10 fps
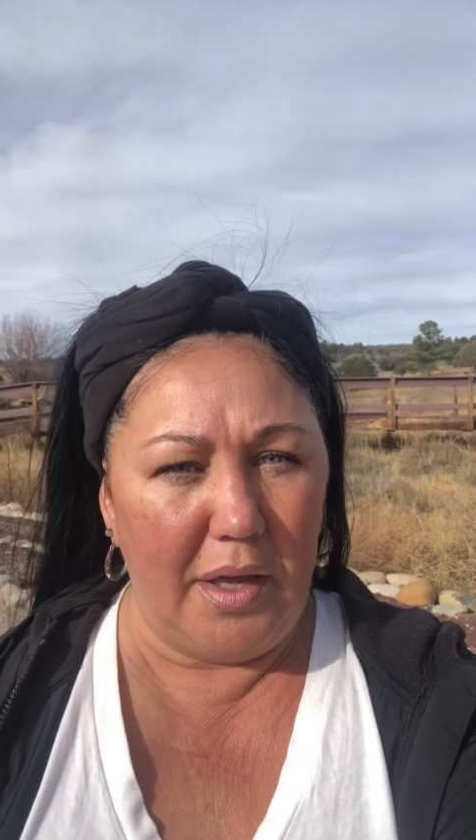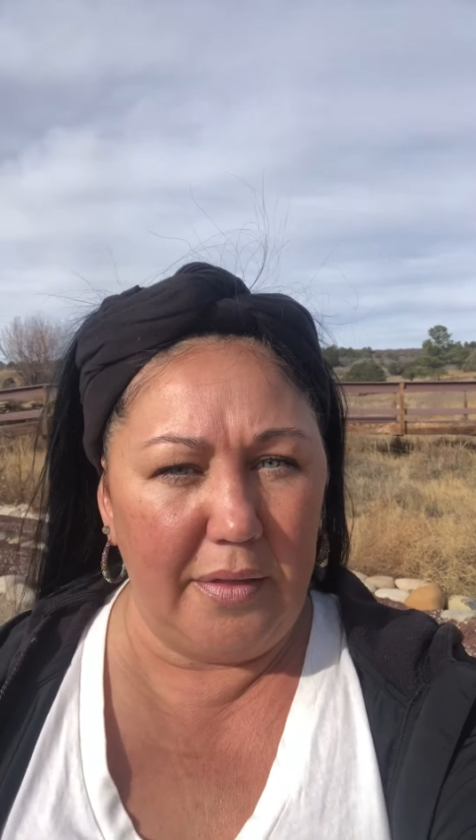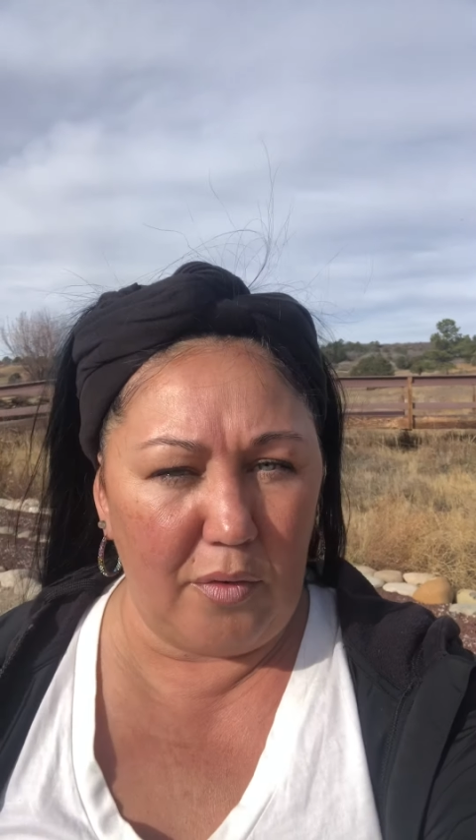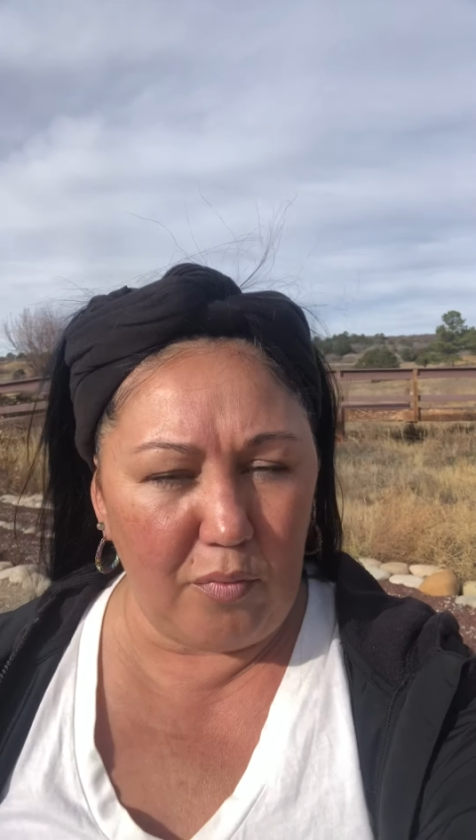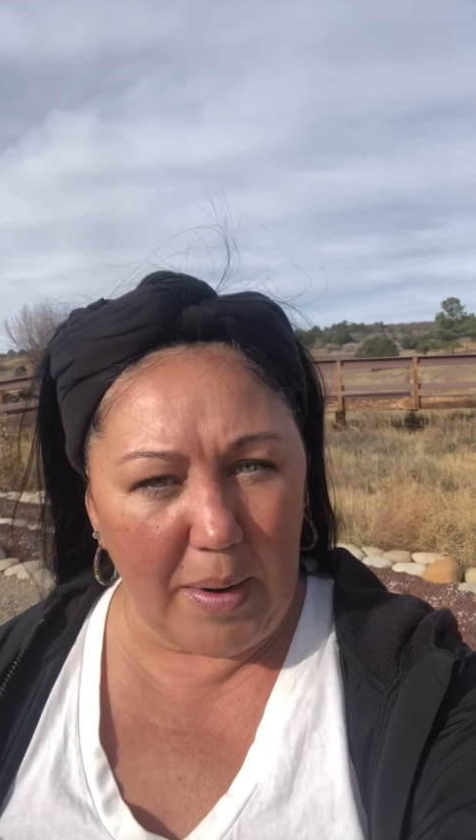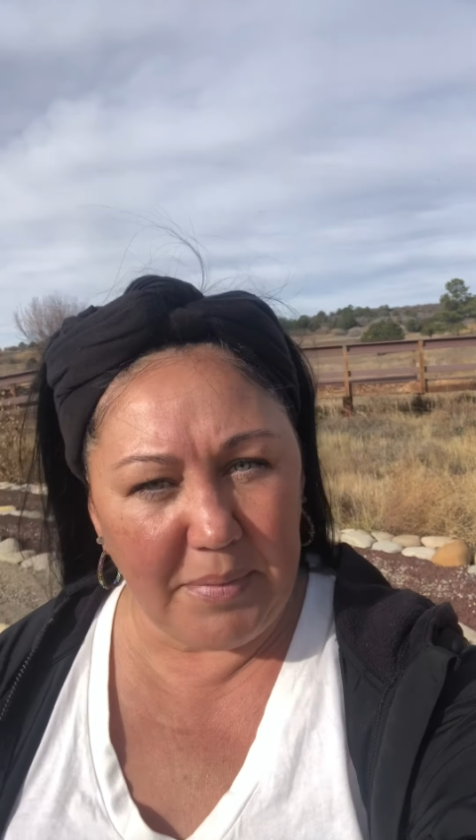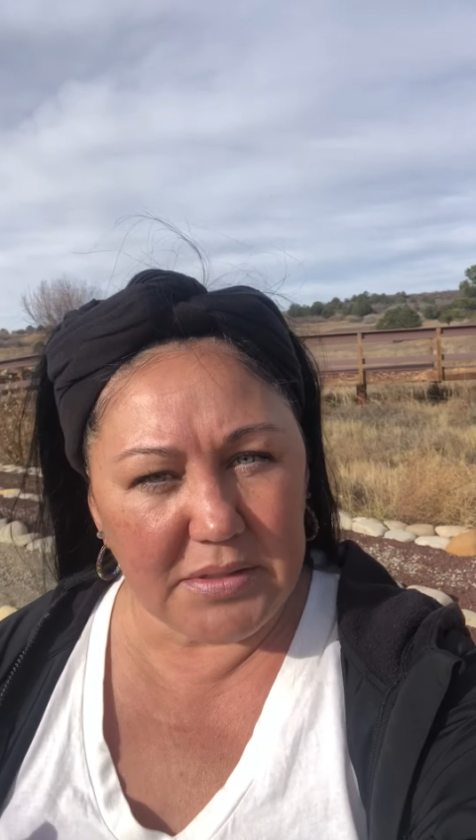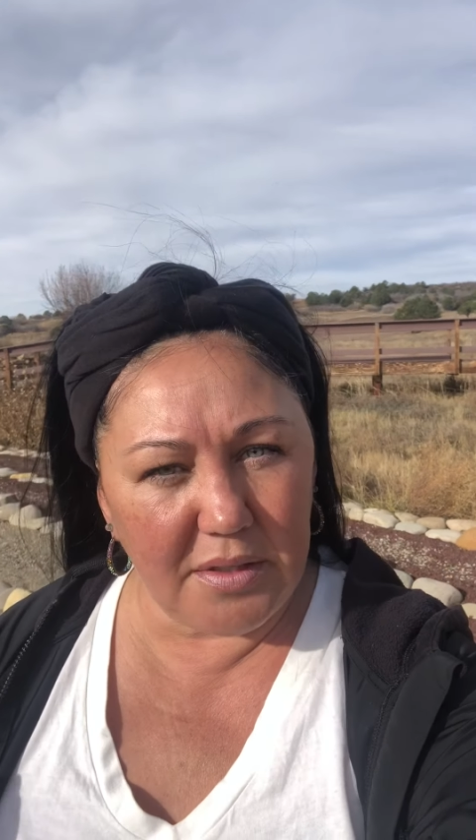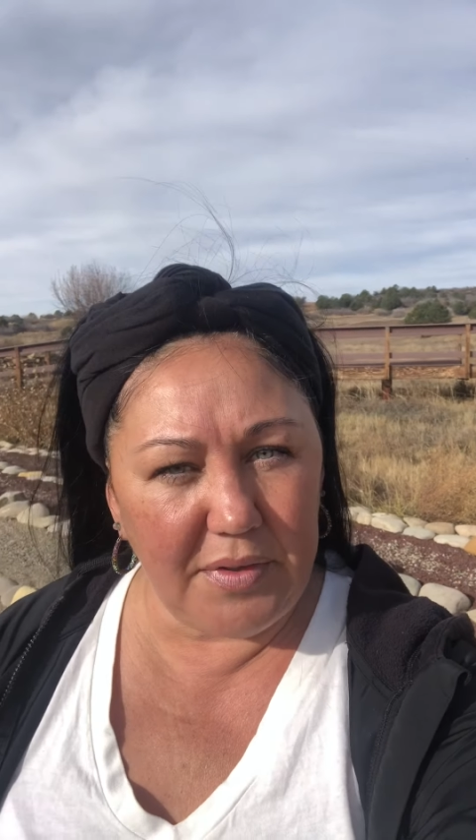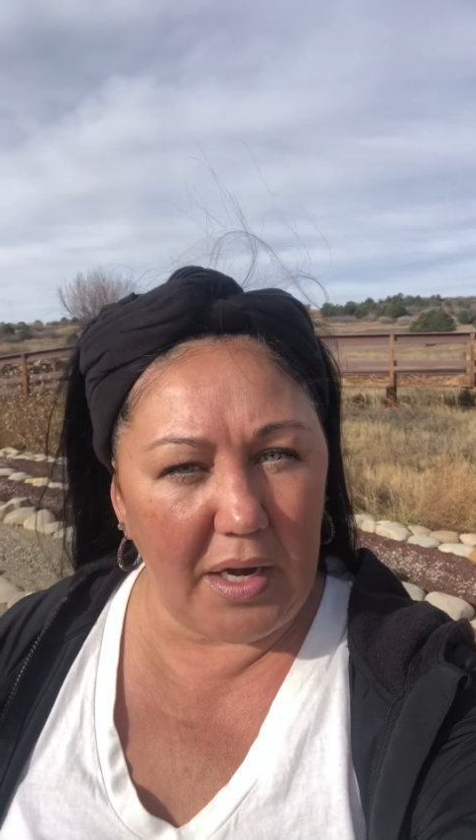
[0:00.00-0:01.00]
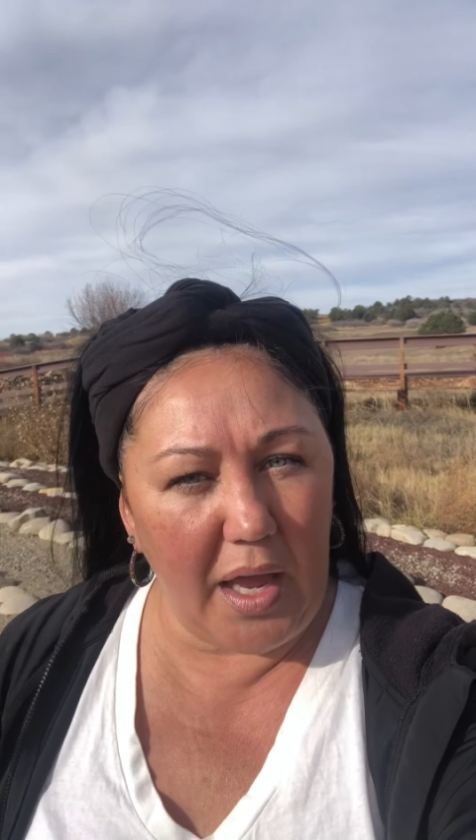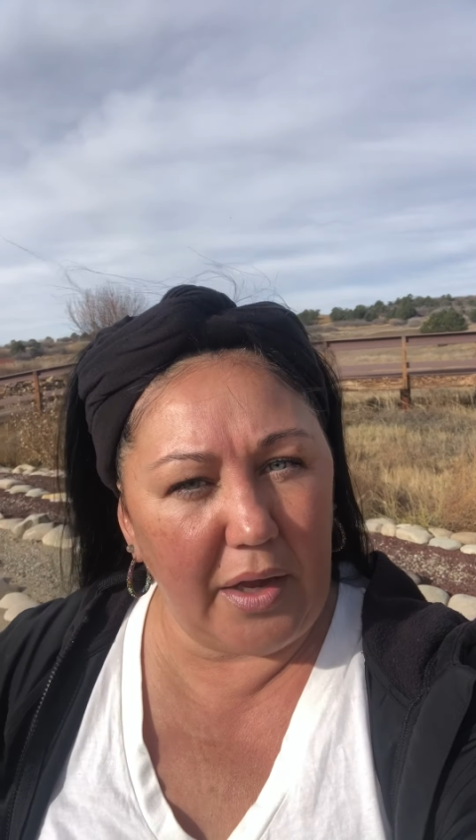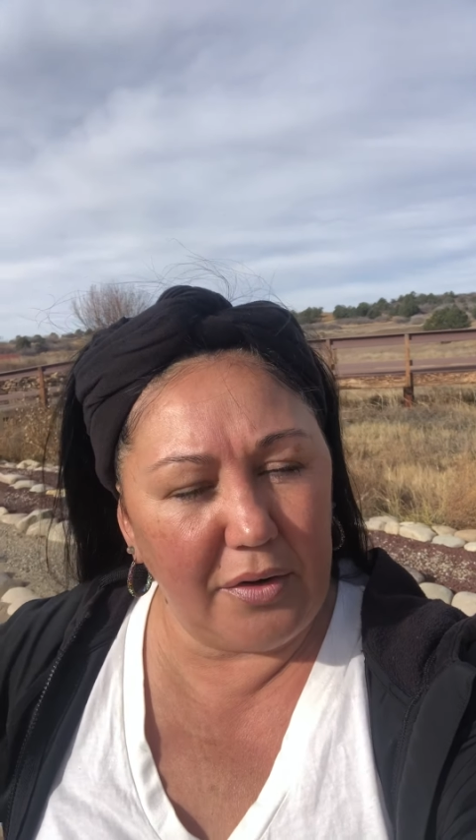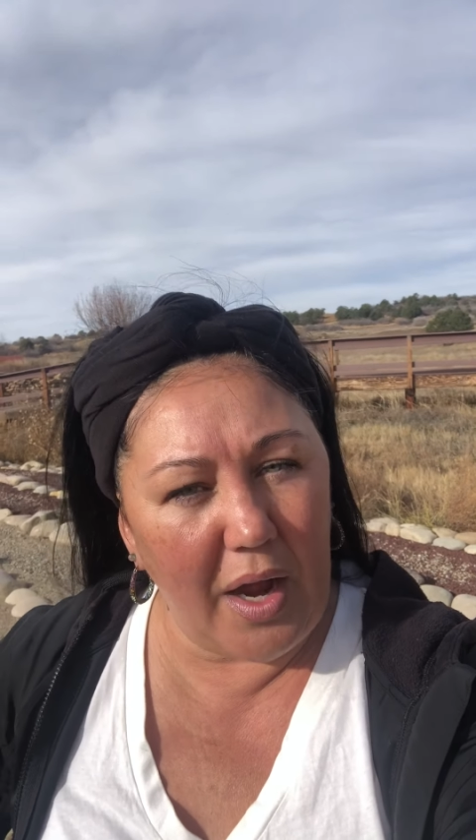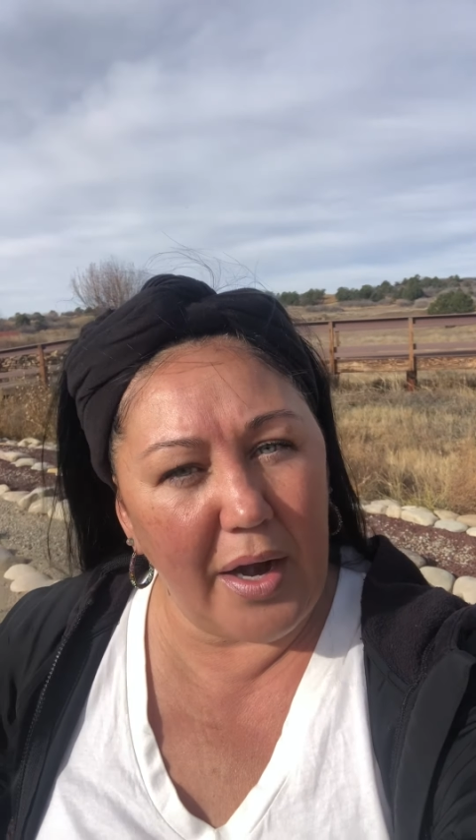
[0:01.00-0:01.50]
and the remnants of that anger